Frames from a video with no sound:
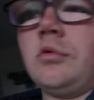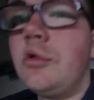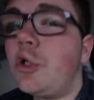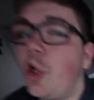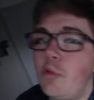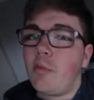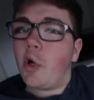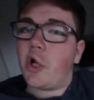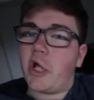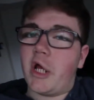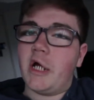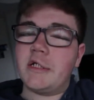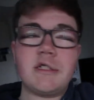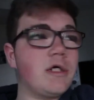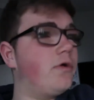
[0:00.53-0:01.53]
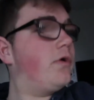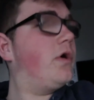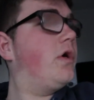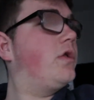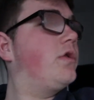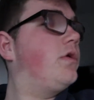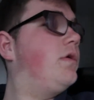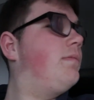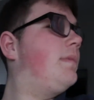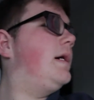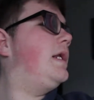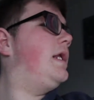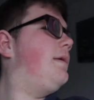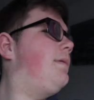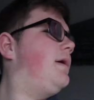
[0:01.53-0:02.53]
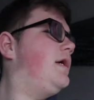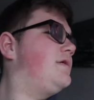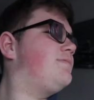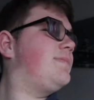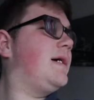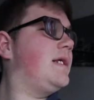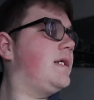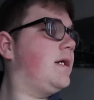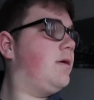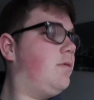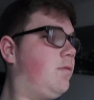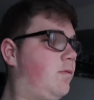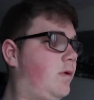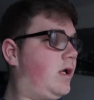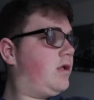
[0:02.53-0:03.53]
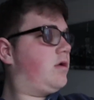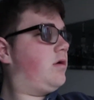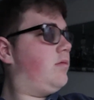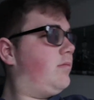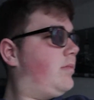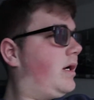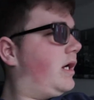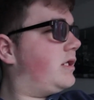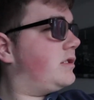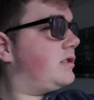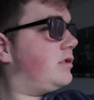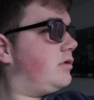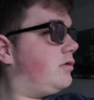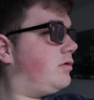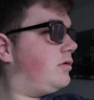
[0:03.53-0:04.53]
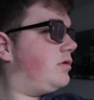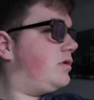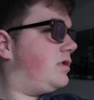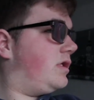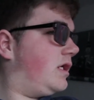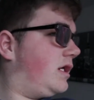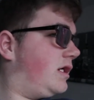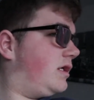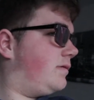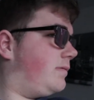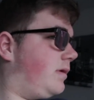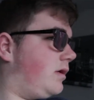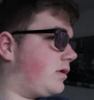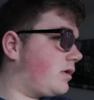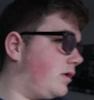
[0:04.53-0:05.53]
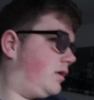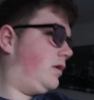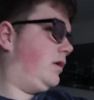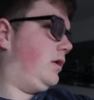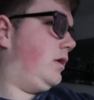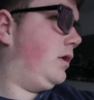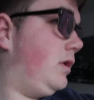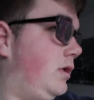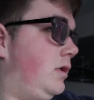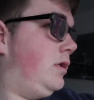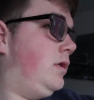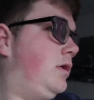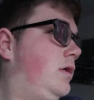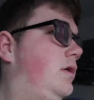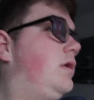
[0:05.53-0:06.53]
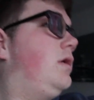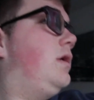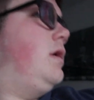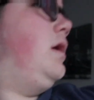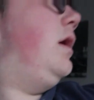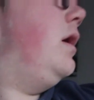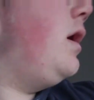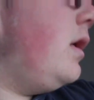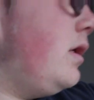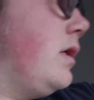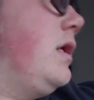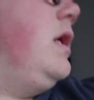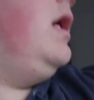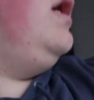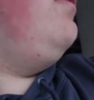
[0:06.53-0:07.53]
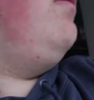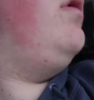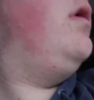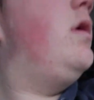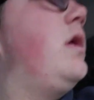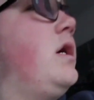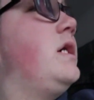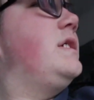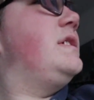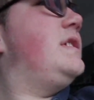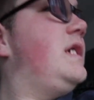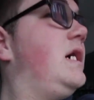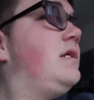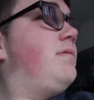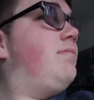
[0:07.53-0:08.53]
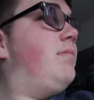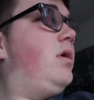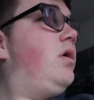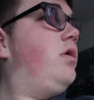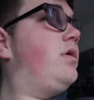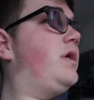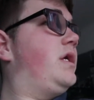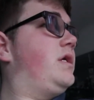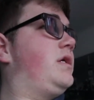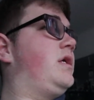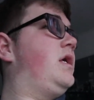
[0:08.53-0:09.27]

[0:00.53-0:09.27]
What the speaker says: Good morning, guys. How are we all doing? My name is Ben, and welcome back to the Daily Vlog. And keyword, I said morning.